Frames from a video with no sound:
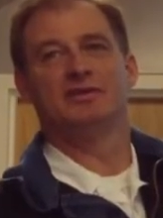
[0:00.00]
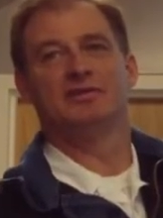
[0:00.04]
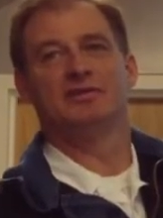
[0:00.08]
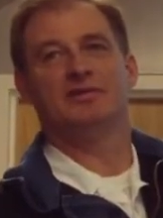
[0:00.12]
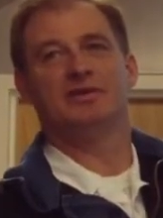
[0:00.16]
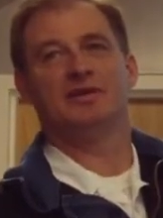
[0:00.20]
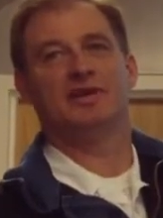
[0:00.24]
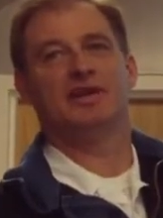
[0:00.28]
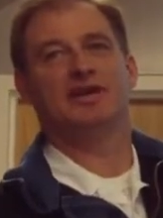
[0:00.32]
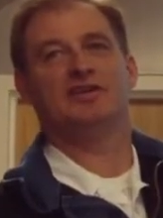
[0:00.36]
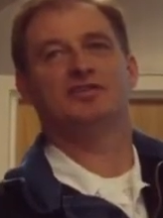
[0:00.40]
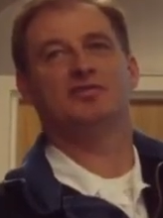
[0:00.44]

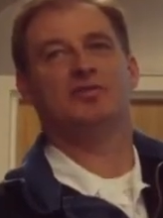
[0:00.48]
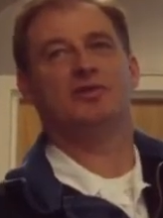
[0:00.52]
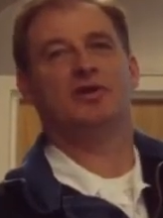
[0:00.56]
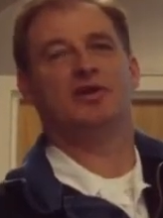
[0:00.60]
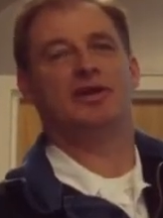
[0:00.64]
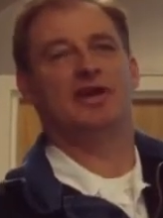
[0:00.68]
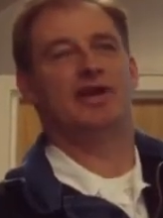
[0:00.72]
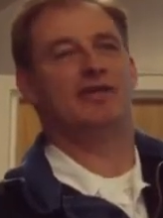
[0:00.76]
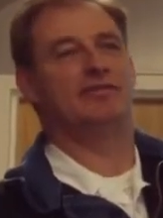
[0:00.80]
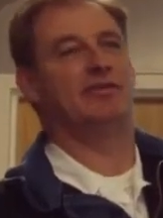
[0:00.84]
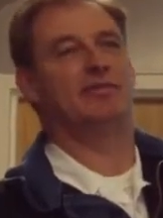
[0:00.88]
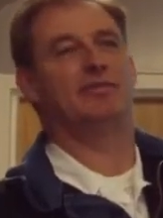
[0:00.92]
Well, guess
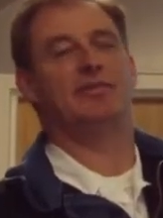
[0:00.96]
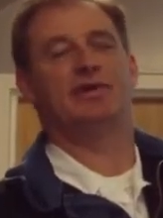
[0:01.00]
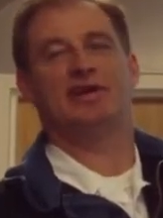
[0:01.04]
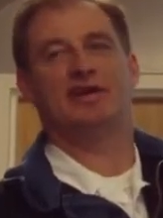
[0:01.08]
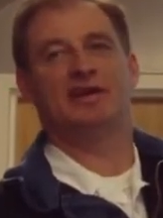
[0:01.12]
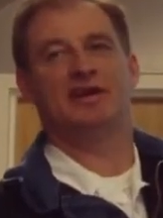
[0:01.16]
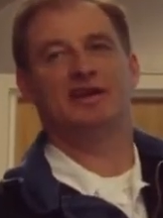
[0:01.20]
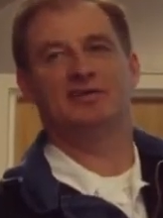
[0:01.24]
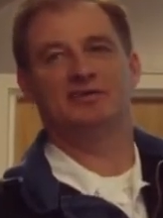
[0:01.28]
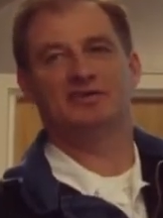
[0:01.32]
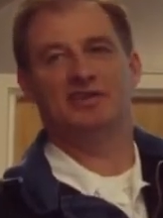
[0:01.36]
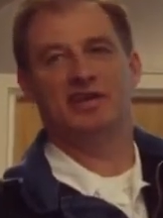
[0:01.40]
what? Everybody
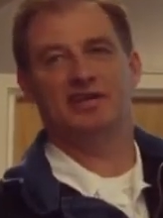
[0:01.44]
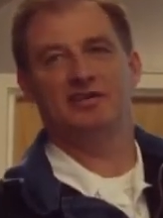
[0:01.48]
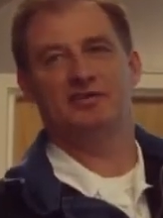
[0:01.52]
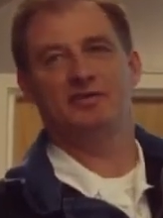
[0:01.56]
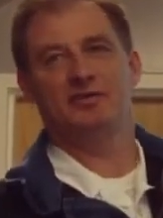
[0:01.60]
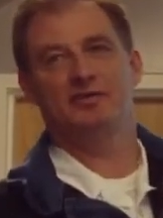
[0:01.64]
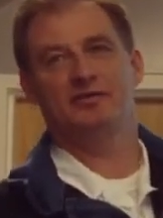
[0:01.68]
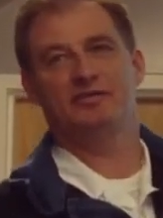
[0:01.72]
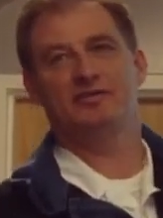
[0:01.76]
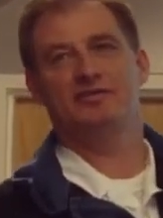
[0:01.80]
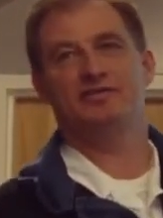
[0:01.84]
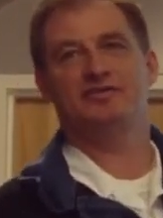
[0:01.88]
else had to
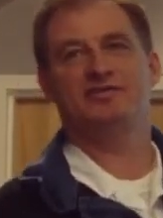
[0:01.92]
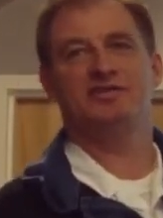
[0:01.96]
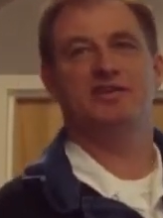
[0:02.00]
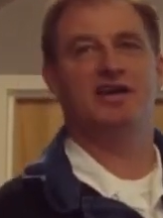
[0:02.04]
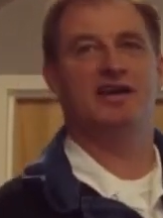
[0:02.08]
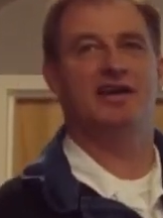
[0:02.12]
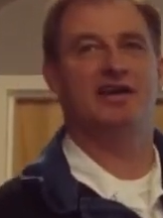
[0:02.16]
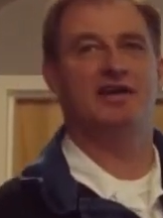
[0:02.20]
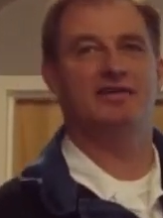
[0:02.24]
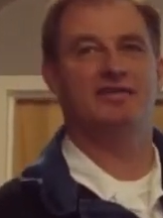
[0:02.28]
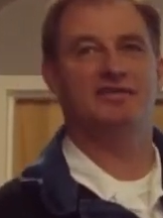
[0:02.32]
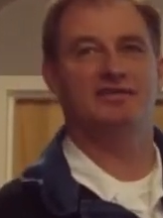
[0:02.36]
hoof the stairs.